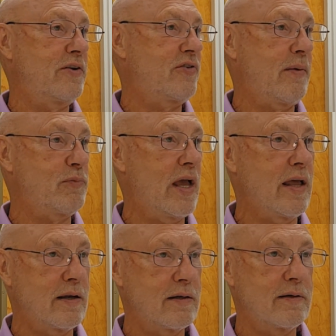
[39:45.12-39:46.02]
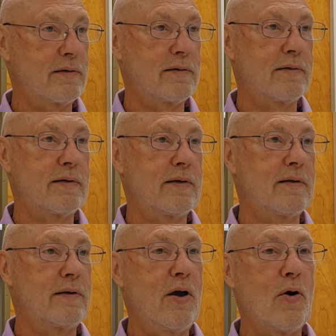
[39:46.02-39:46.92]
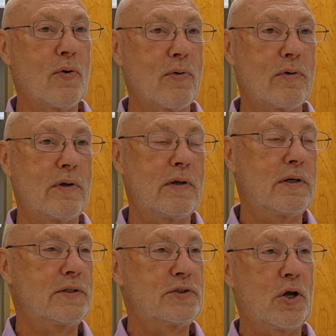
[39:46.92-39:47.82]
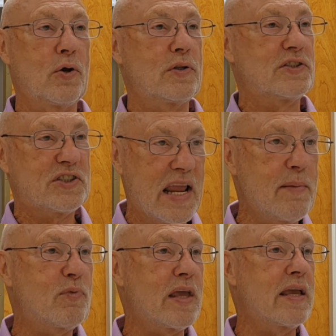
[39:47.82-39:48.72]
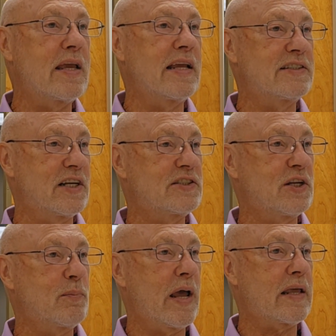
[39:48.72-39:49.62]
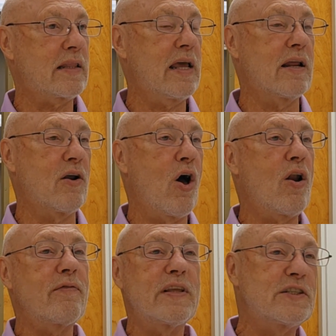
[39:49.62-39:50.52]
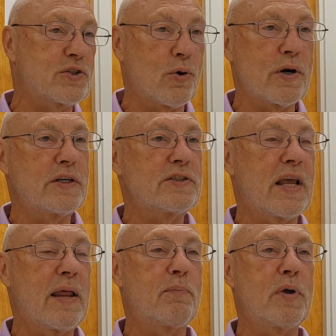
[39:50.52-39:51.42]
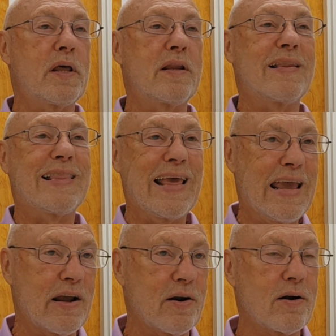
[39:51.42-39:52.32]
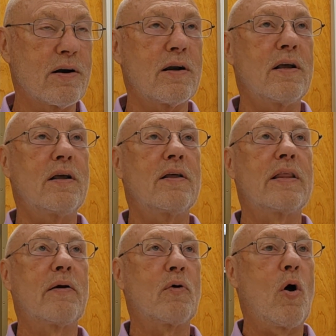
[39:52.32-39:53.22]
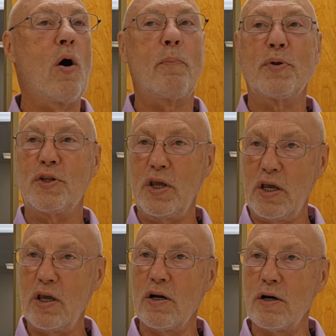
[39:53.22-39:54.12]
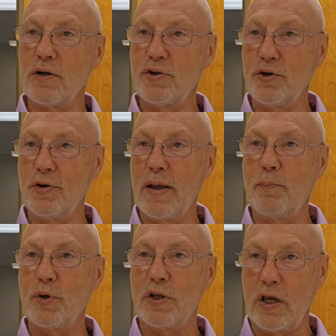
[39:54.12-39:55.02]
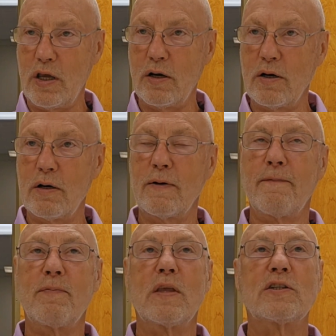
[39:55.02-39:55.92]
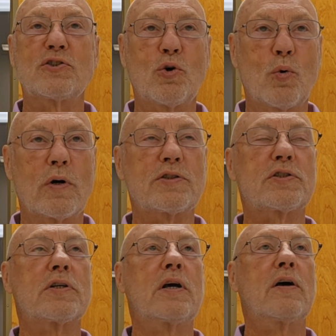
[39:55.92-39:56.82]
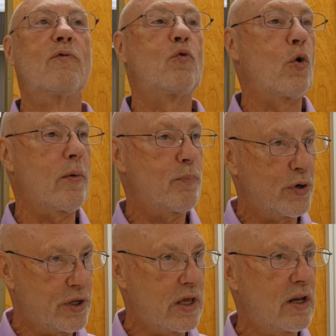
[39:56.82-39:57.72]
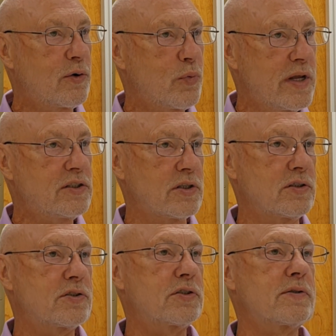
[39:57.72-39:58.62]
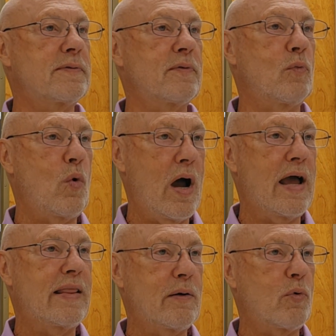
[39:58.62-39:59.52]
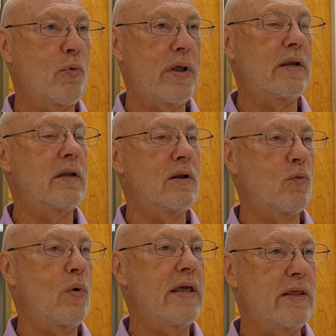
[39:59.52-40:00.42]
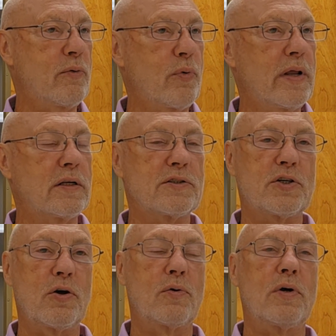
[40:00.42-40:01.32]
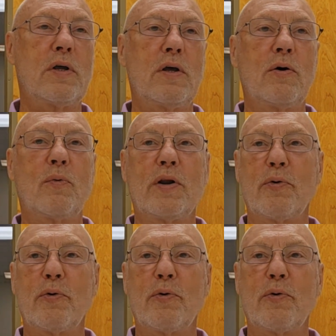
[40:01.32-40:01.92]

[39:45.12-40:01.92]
accept that? No. So the same thing existed back then. All of these stories had been there. They were all particular to a particular source for particular reasons why they were written and the way they were written. So when the